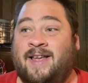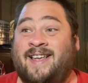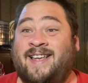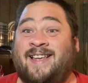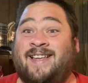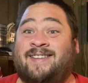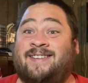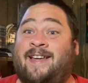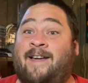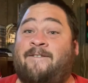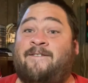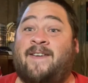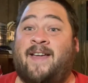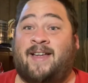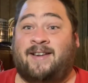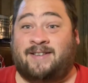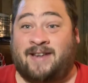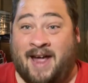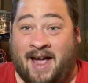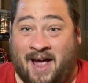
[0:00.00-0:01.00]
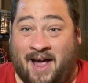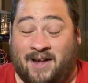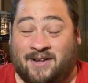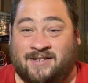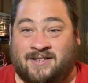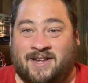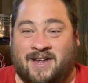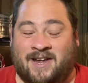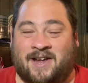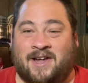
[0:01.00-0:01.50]
is a
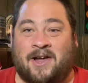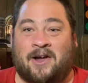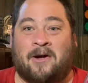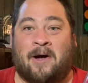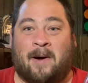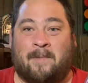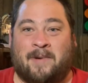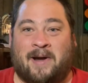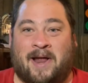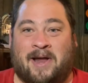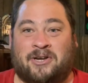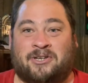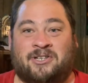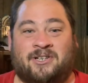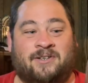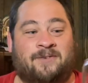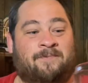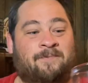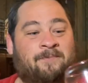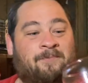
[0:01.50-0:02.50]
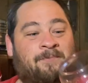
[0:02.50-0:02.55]
fantastic combination.